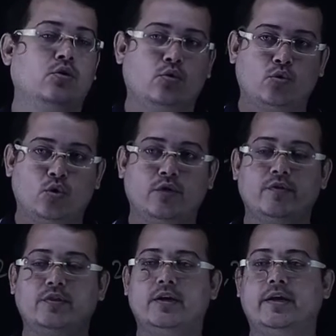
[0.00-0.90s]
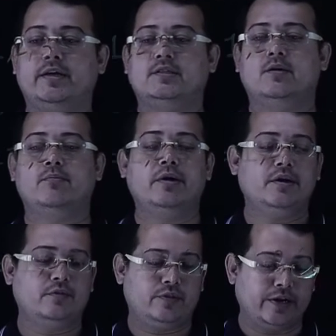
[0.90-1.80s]
Going with the next number,
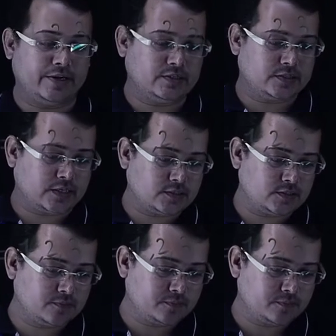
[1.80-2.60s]
that is 6.